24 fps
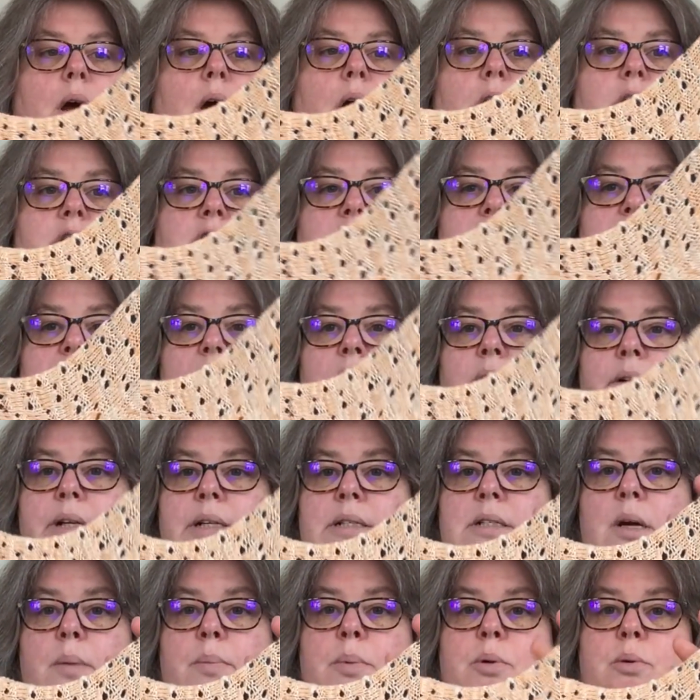I just held it
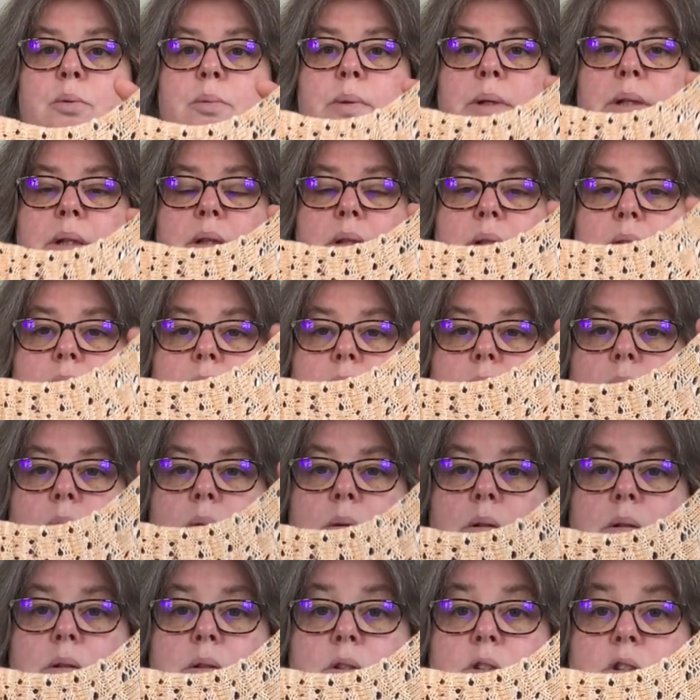double with
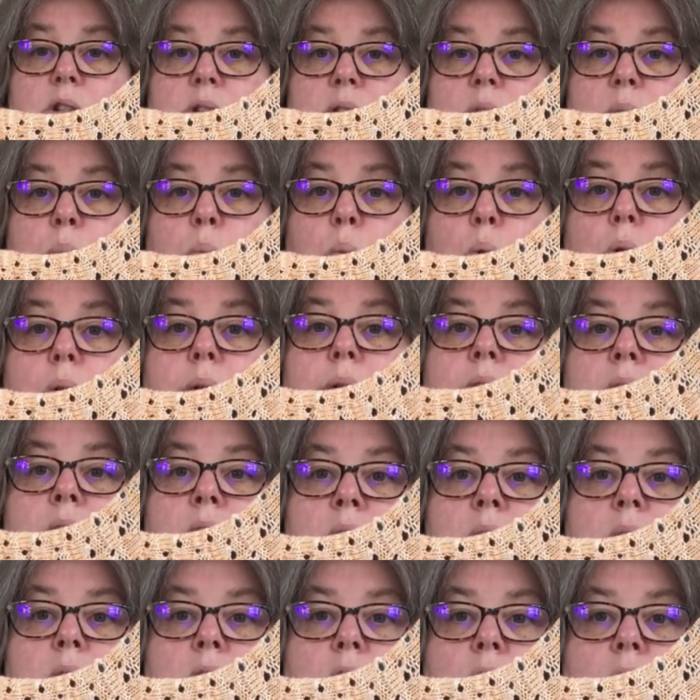just the one
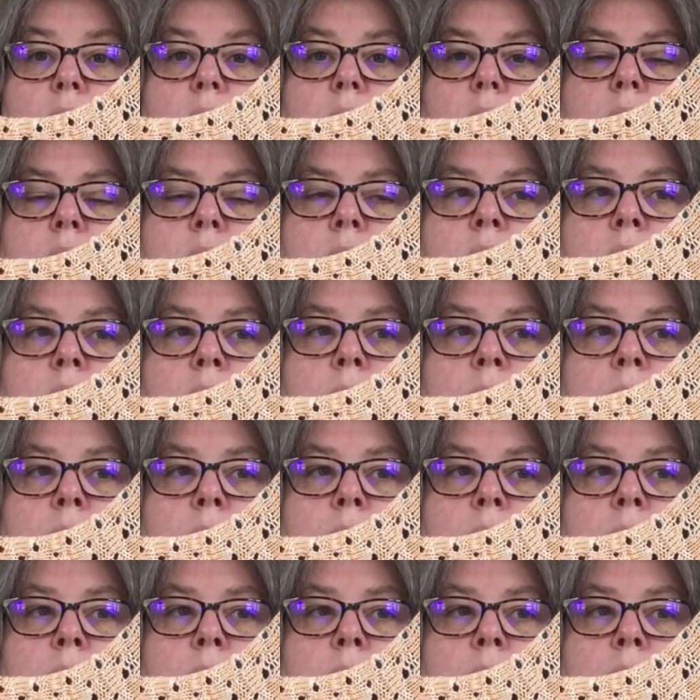yarn.